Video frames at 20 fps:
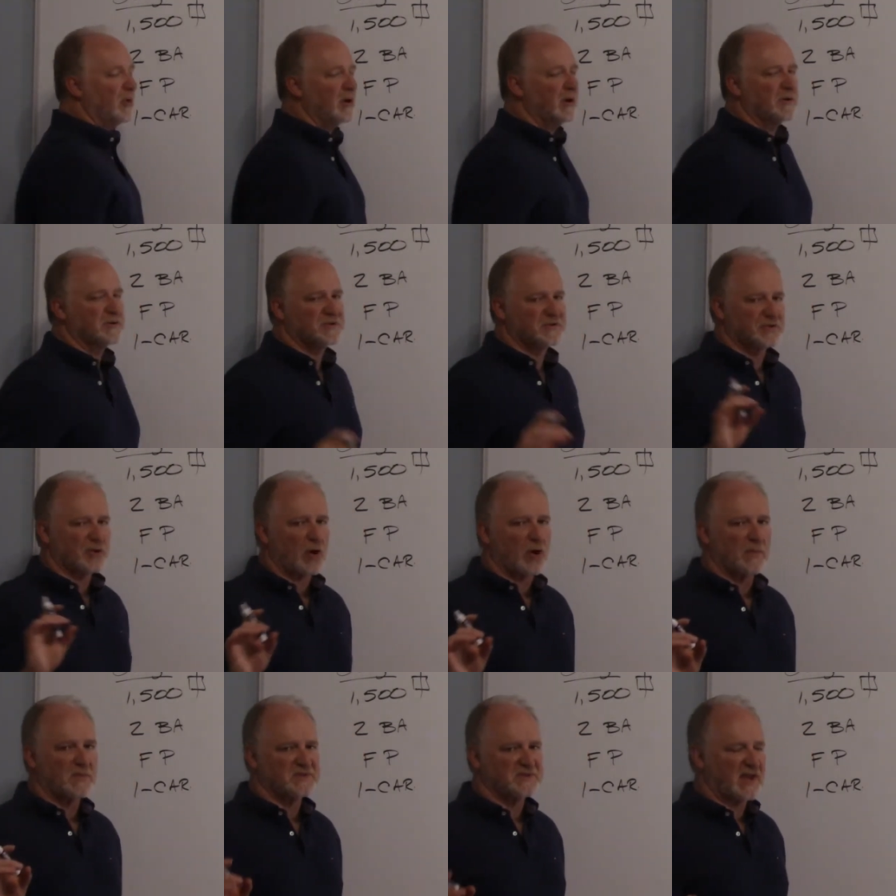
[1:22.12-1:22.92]
a little
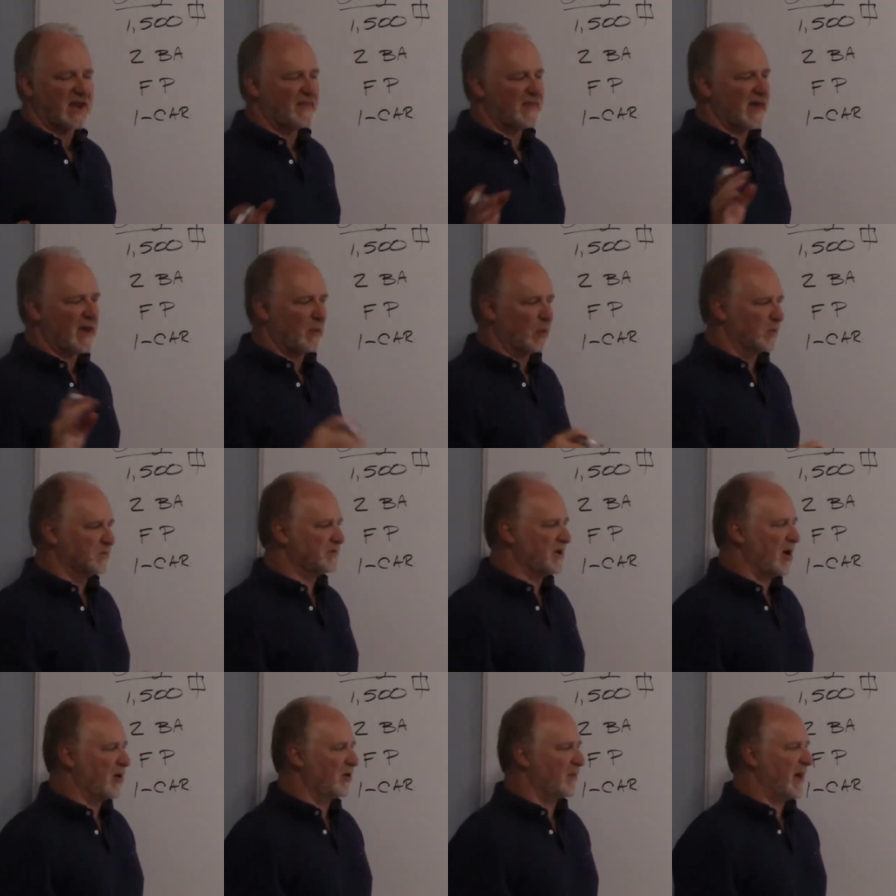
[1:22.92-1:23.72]
star beside that and we'll
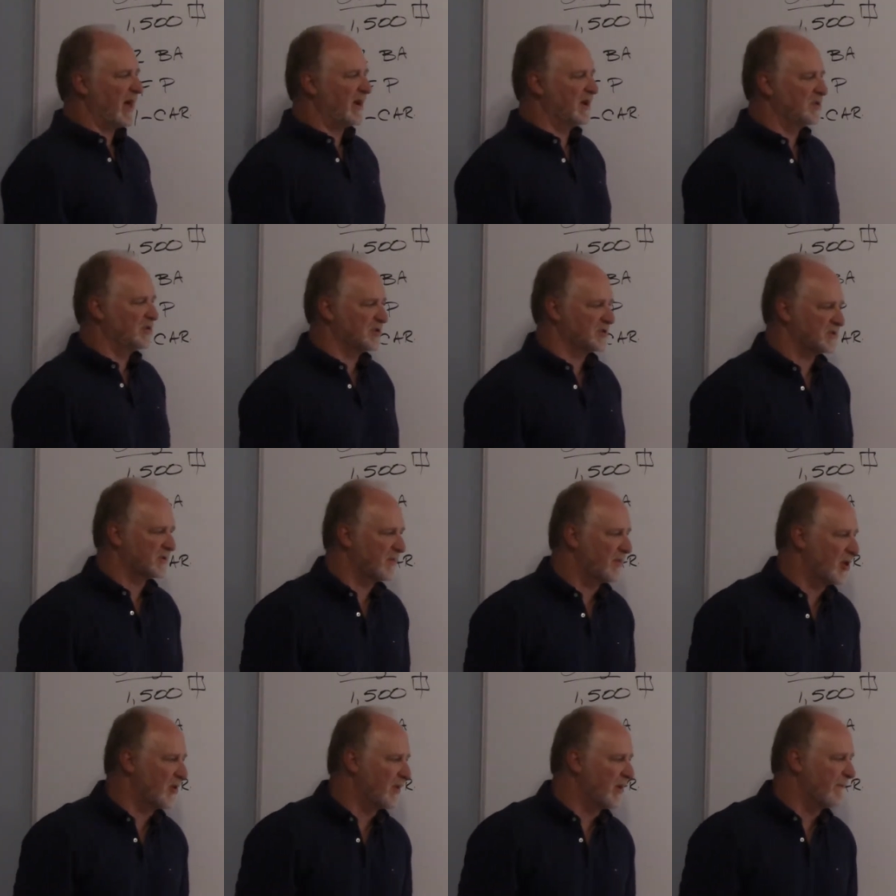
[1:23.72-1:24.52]
talk about it in just a
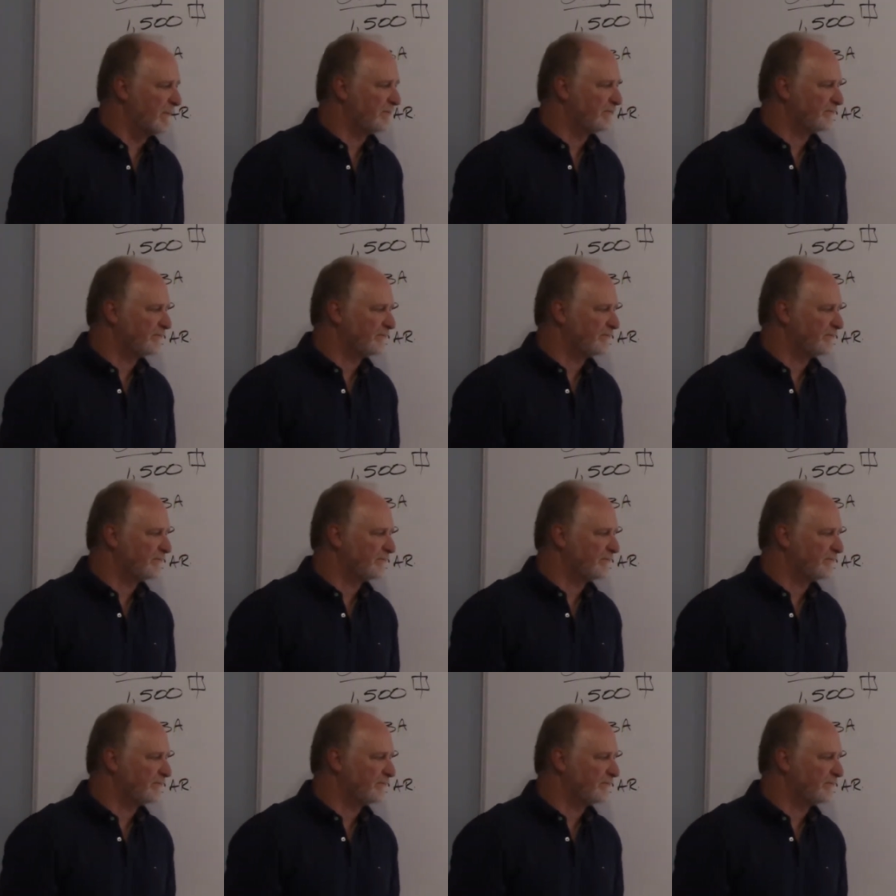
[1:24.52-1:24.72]
moment.